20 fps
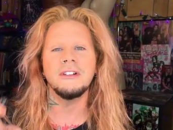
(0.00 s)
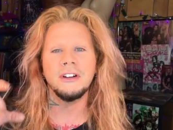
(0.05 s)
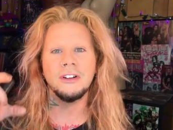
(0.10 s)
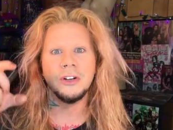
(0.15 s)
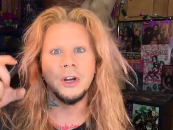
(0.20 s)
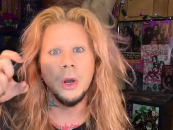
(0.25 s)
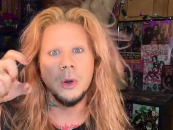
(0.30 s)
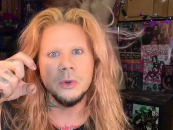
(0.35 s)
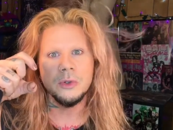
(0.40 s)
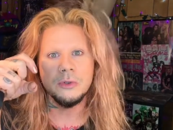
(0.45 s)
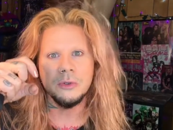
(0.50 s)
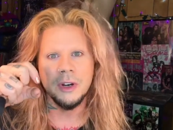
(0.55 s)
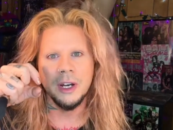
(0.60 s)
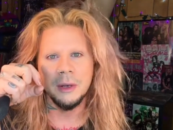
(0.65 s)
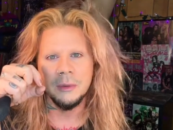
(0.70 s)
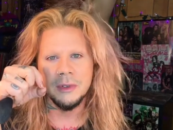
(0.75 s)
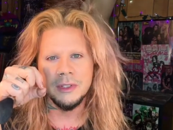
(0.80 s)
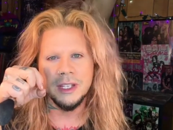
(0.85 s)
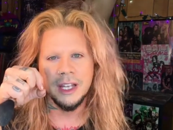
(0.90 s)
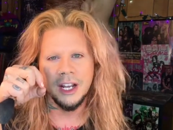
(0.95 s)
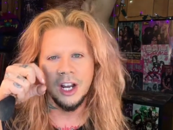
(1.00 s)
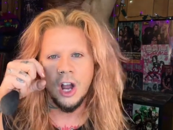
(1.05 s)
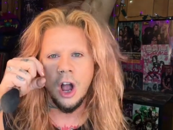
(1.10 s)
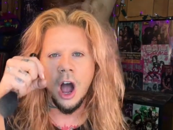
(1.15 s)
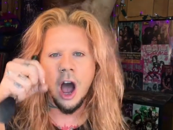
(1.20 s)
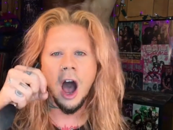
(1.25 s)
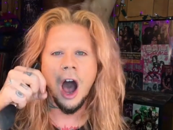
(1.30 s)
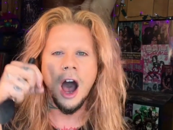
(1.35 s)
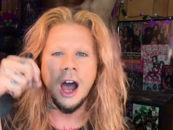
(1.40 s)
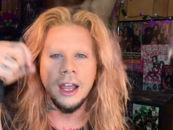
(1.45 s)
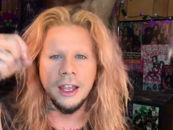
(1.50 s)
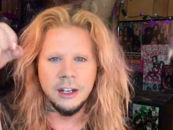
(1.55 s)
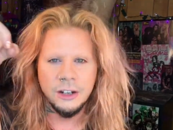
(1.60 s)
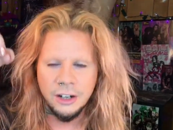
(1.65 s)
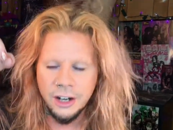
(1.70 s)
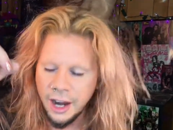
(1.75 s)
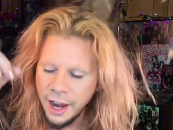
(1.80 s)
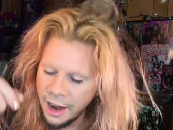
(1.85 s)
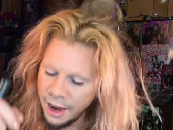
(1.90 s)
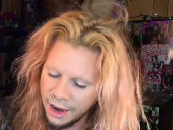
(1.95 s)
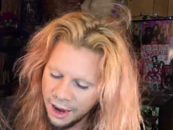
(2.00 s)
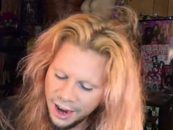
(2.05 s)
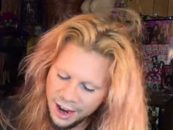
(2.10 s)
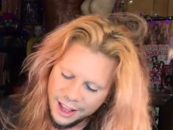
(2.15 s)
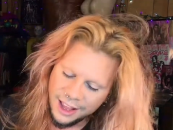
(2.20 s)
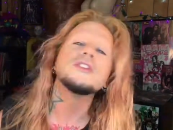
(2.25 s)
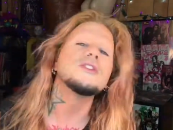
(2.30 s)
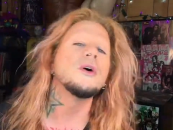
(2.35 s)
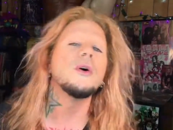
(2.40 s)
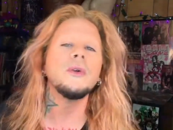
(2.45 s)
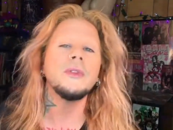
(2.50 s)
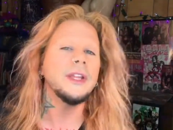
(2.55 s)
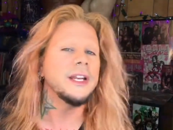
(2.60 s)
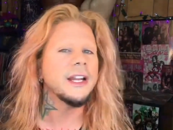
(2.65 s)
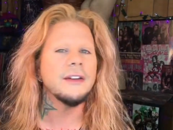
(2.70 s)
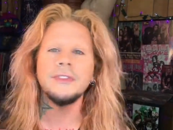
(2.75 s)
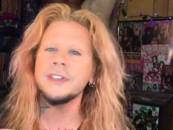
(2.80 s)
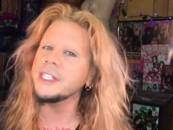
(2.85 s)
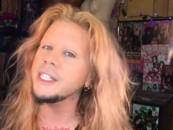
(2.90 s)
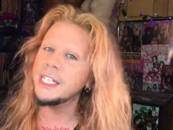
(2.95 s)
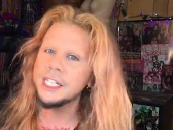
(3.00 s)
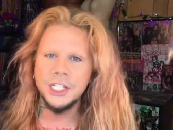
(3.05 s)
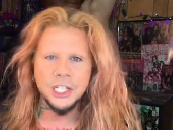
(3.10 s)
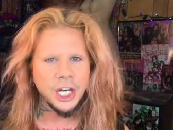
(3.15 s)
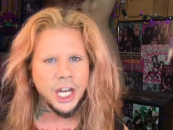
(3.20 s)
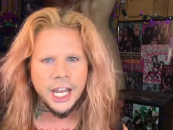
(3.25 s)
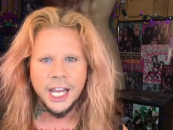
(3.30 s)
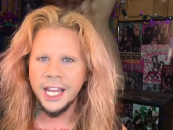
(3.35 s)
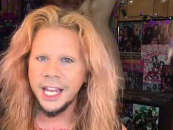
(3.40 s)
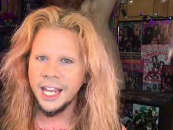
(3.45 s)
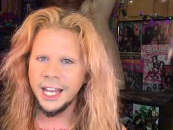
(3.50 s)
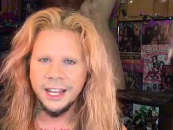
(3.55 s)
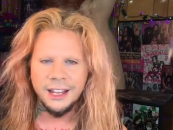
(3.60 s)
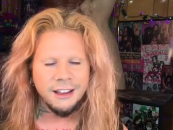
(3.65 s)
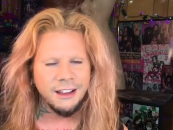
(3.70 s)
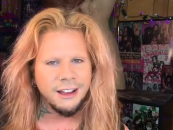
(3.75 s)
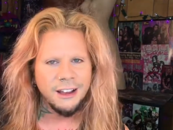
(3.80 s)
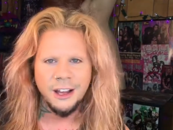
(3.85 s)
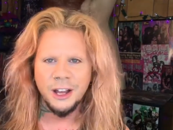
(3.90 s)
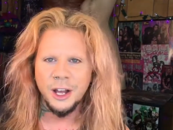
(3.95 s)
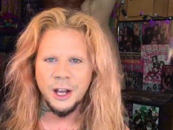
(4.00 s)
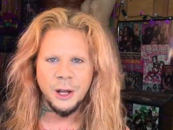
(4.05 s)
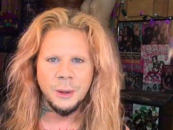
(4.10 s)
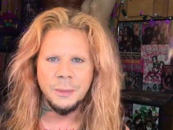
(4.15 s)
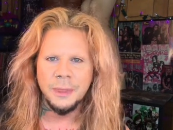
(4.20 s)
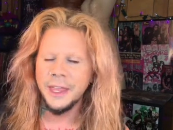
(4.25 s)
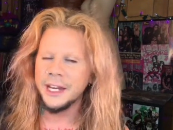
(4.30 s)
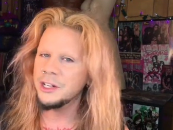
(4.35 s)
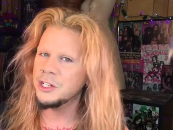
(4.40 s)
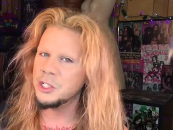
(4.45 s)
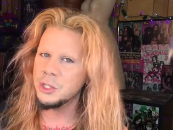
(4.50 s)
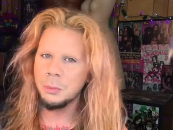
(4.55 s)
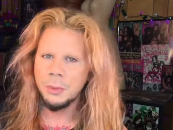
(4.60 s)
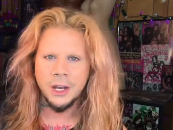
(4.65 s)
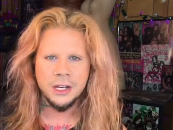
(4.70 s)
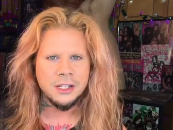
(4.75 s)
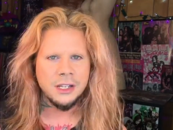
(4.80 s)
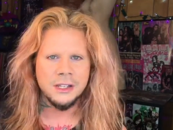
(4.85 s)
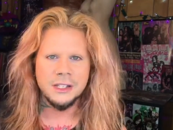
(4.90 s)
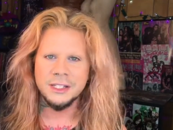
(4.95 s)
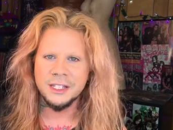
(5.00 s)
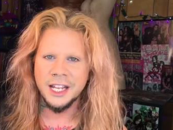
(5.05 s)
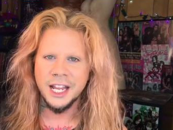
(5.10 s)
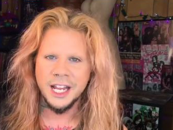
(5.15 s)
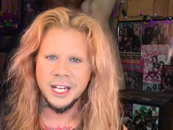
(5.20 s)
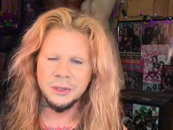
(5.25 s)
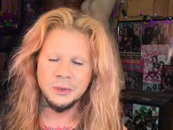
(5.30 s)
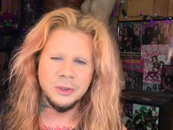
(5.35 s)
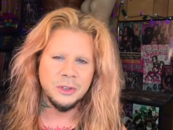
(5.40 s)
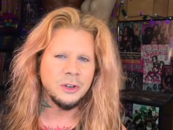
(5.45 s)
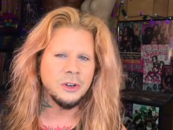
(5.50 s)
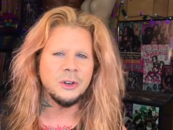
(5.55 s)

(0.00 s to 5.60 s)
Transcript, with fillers: her nose ring was like caught in her hair. So they didn't have a DJ. Um, they had a jukebox on the stage where the